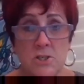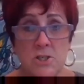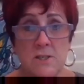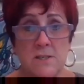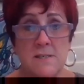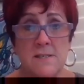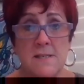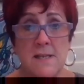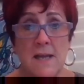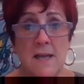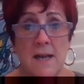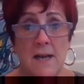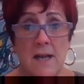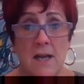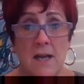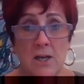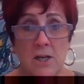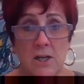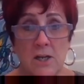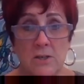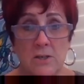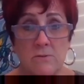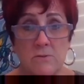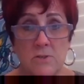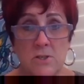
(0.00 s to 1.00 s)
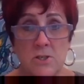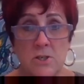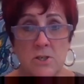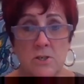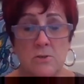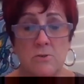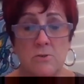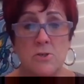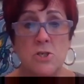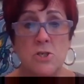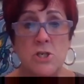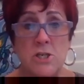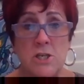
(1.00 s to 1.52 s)
that I go to,
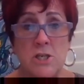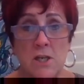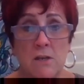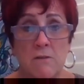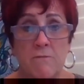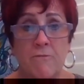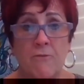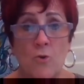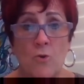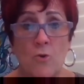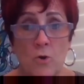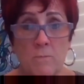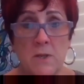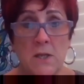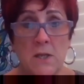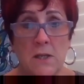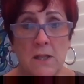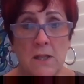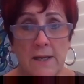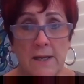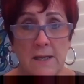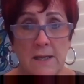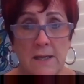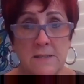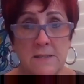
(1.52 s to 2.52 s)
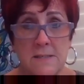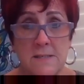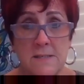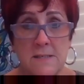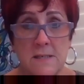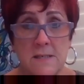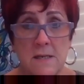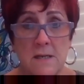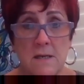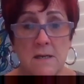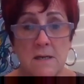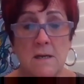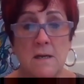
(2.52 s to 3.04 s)
she formulates
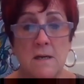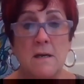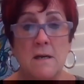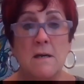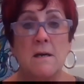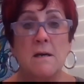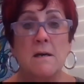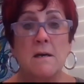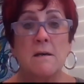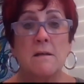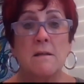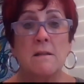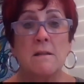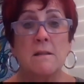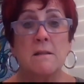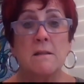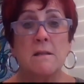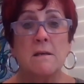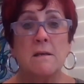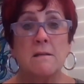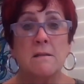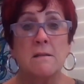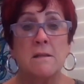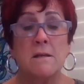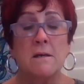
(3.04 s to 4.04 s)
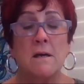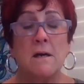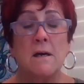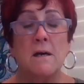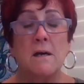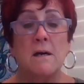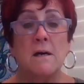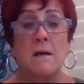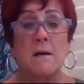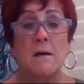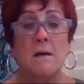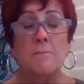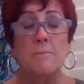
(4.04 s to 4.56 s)
the
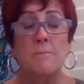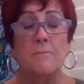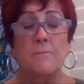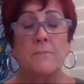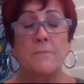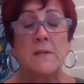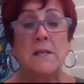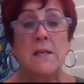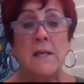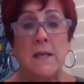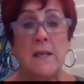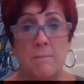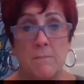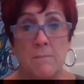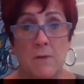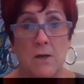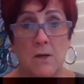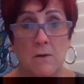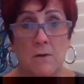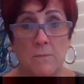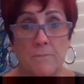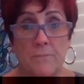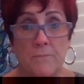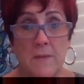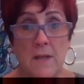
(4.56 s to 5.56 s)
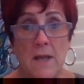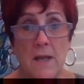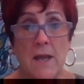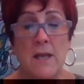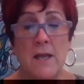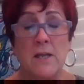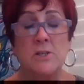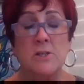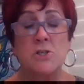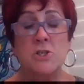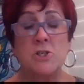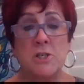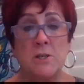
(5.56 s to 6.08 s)
chemo,
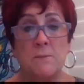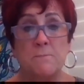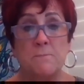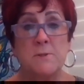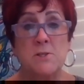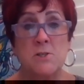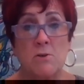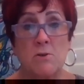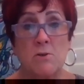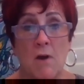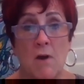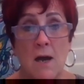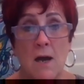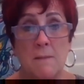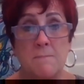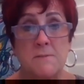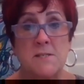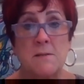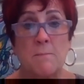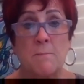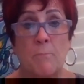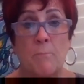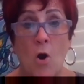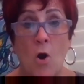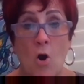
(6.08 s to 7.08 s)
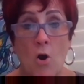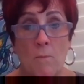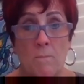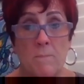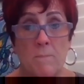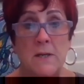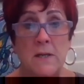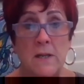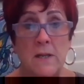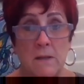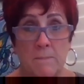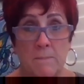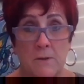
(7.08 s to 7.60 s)
and she prescribes the PARP
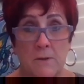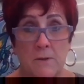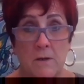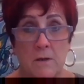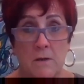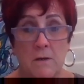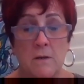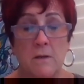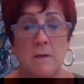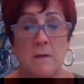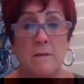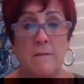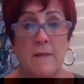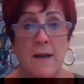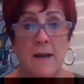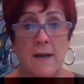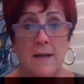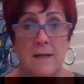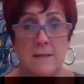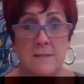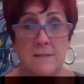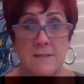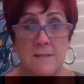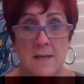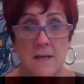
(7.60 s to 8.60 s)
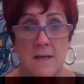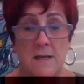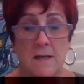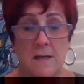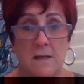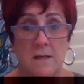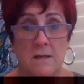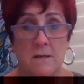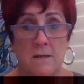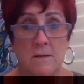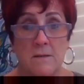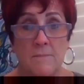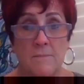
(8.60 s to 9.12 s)
inhibitor that I take.
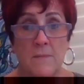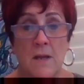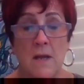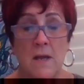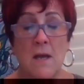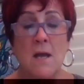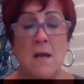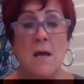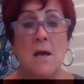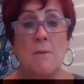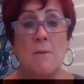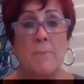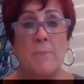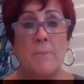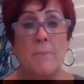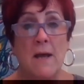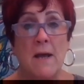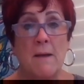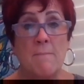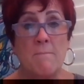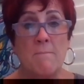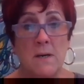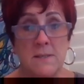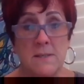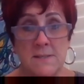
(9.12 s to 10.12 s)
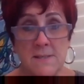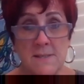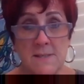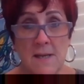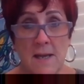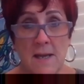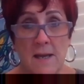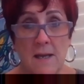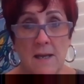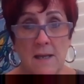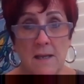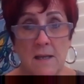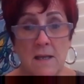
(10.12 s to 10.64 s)
But I must
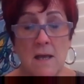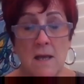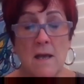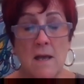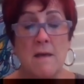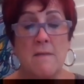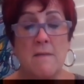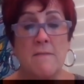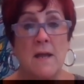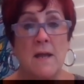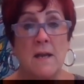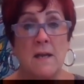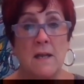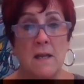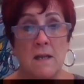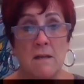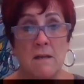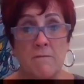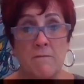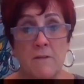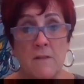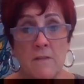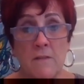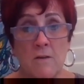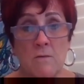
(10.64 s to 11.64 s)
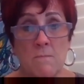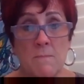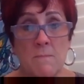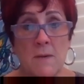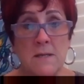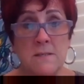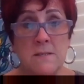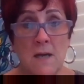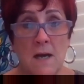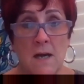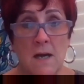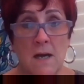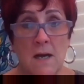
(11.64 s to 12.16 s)
say that even though my
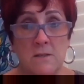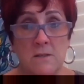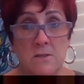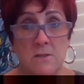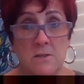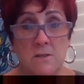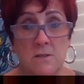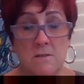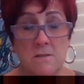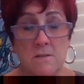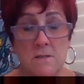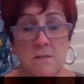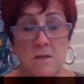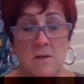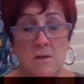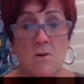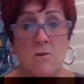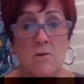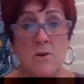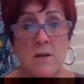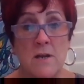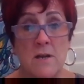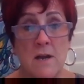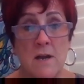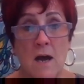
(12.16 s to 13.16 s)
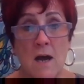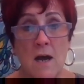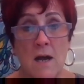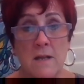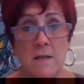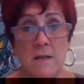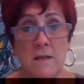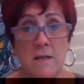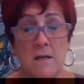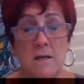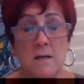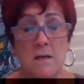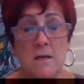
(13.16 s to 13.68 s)
doctors are not,
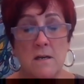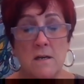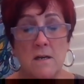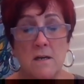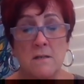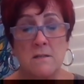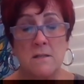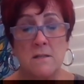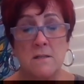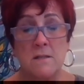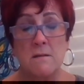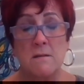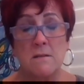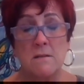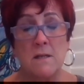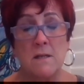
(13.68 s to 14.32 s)
they